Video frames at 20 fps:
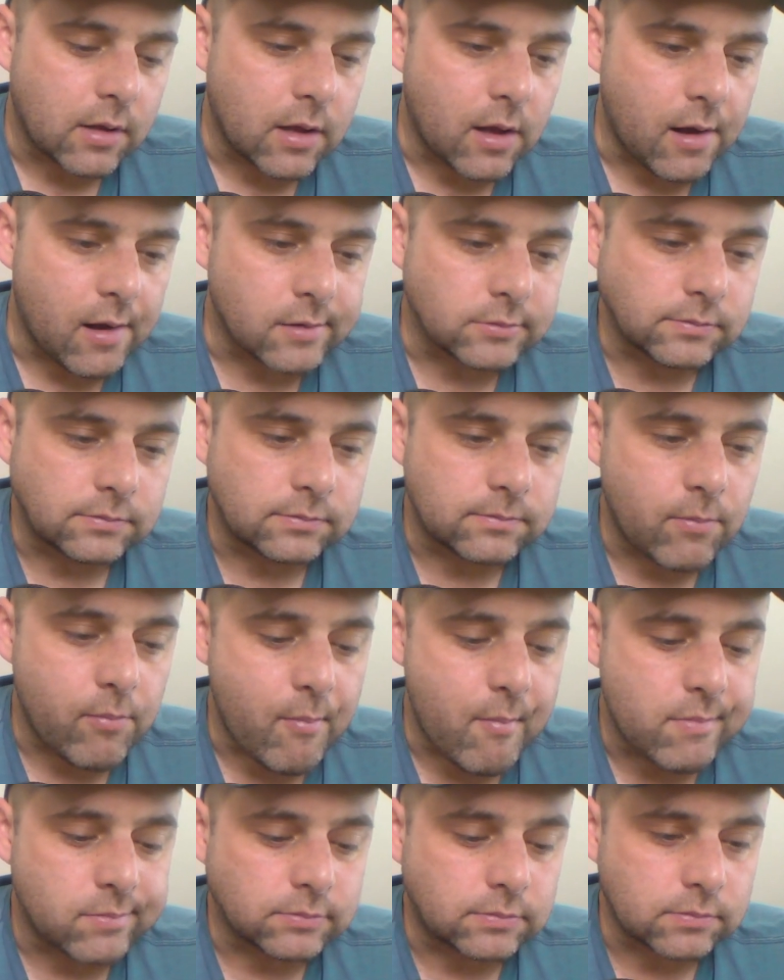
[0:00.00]
Um,
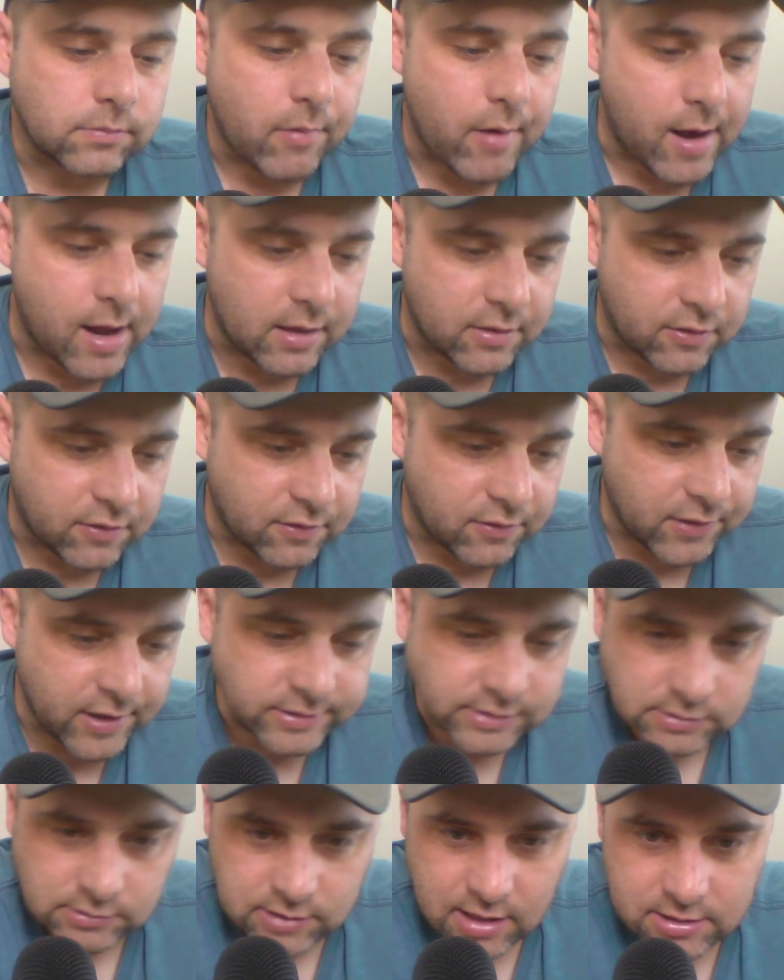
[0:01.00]
I
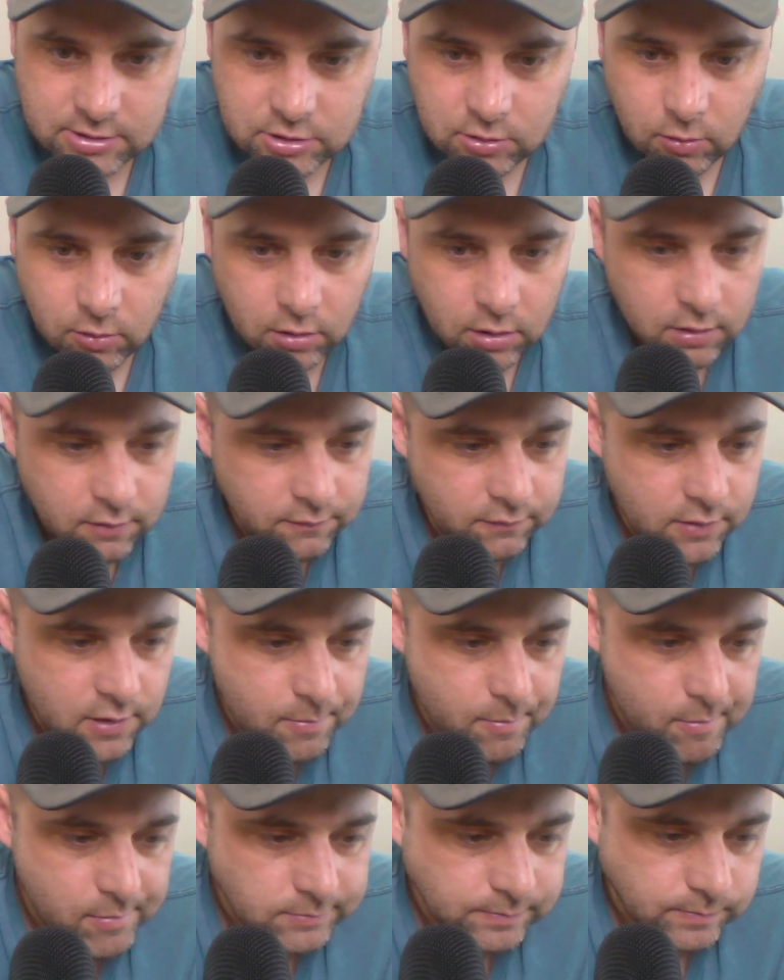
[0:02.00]
think that's all of
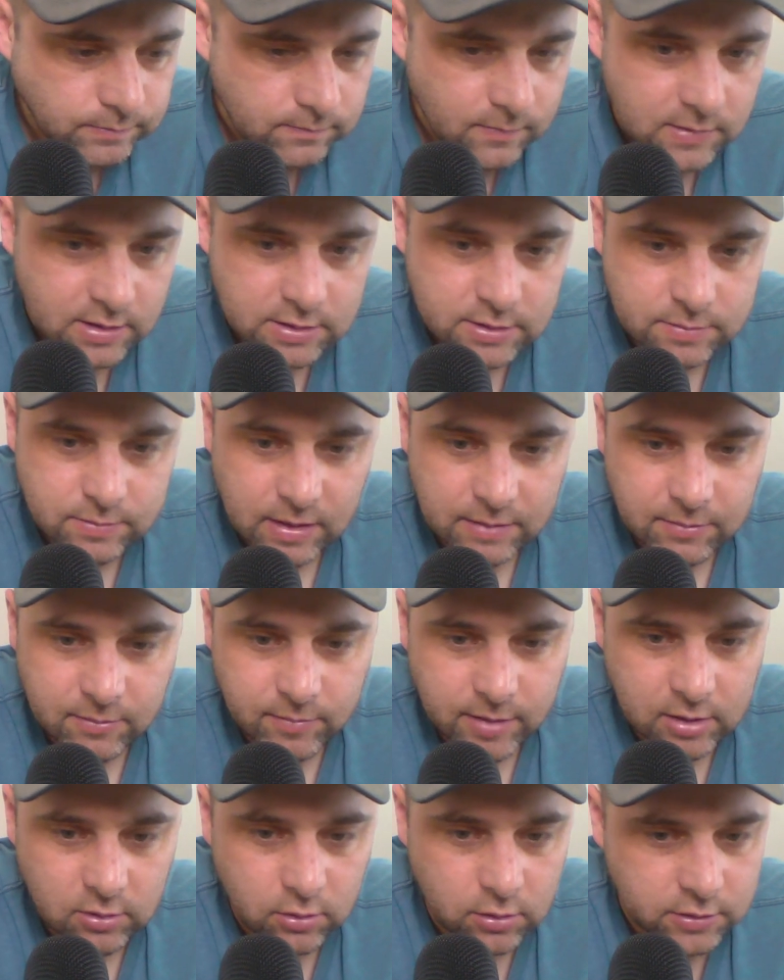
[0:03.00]
them. This might be
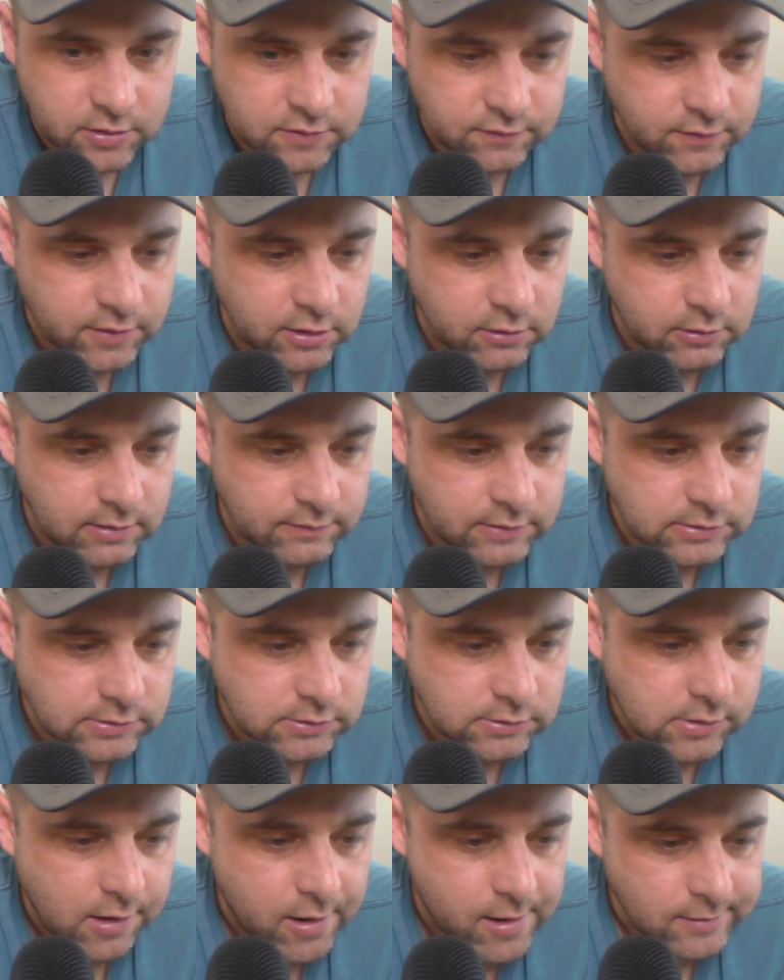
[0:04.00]
my longest video ever.
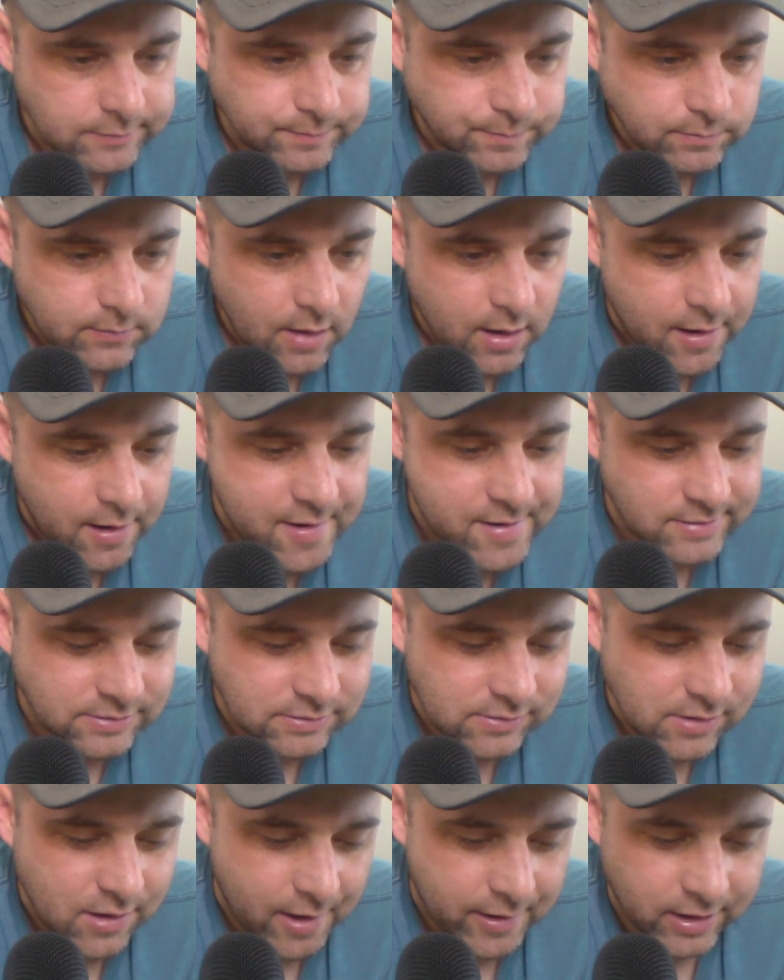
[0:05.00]

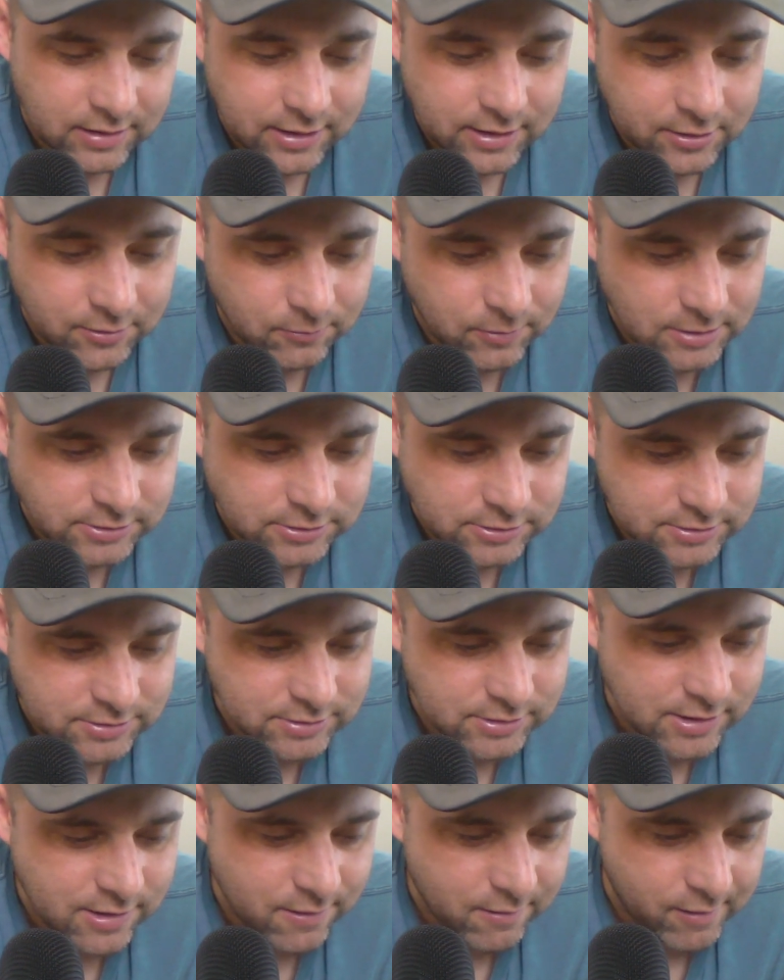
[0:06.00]
I got a lot of
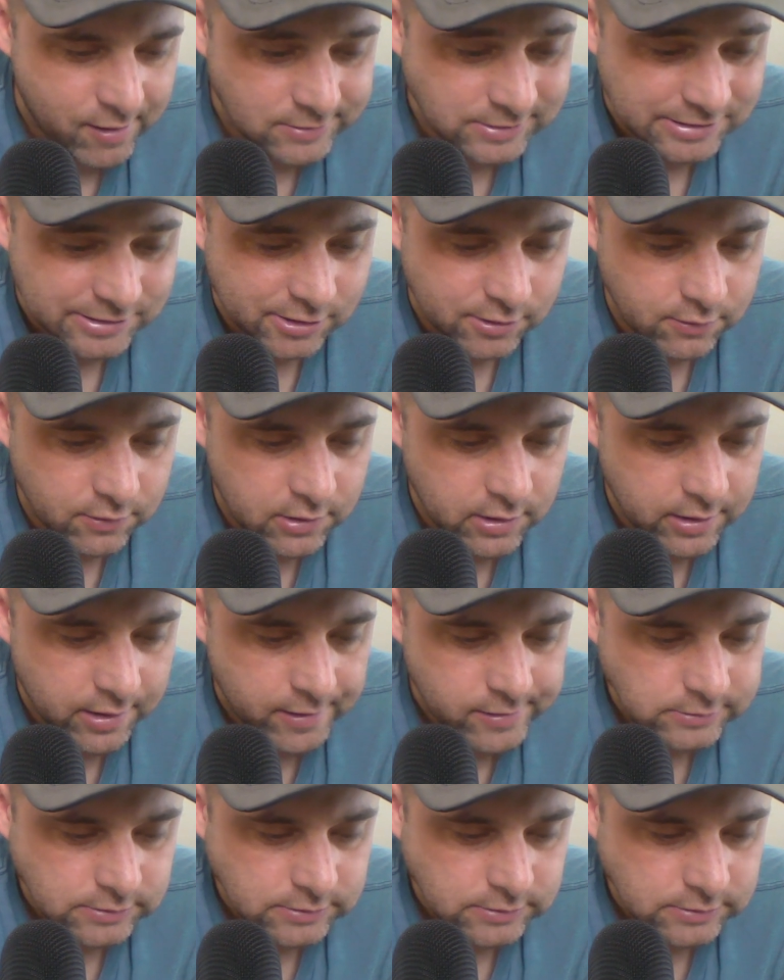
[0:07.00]
questions, so that's a good thing.